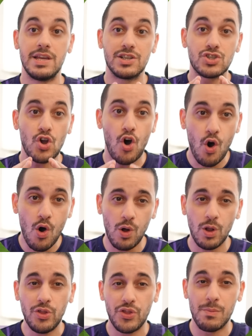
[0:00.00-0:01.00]
It is
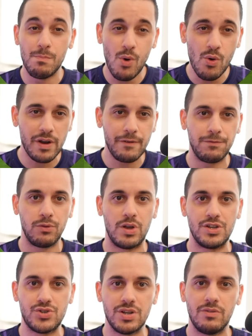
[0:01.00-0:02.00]
all the more
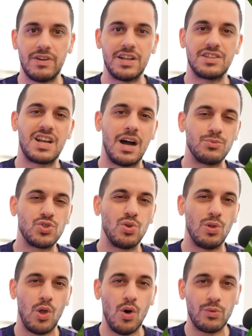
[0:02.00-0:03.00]
influential when it comes to
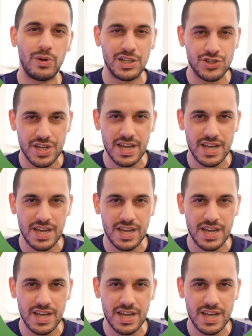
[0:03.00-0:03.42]
long-range